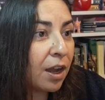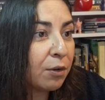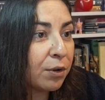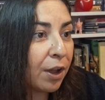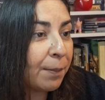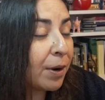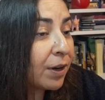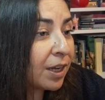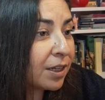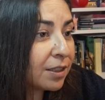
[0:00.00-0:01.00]
Real
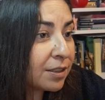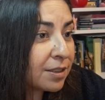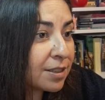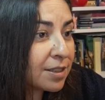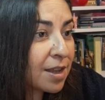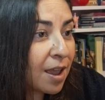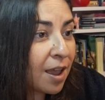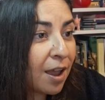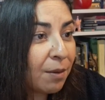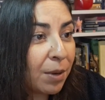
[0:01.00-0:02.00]
Americans
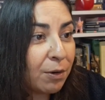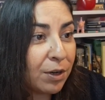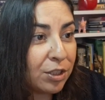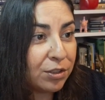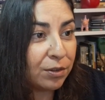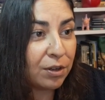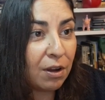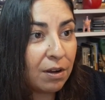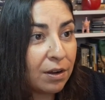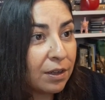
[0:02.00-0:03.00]
by Rachel
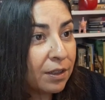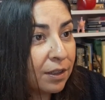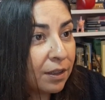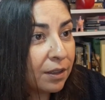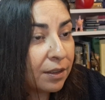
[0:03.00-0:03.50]
Kong.